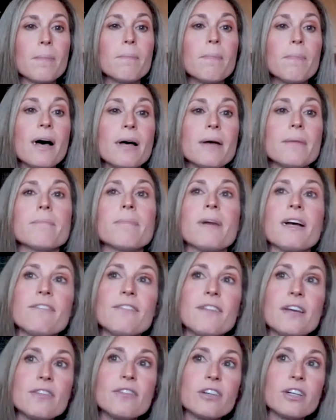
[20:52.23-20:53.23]
But my
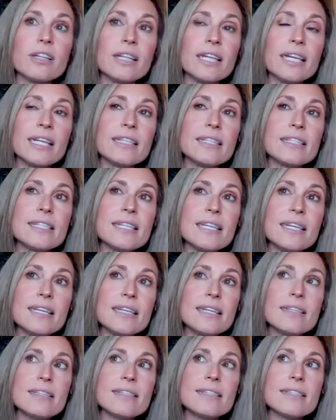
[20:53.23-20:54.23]
favorite lens
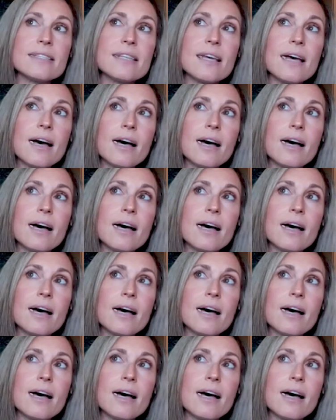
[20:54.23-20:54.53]
is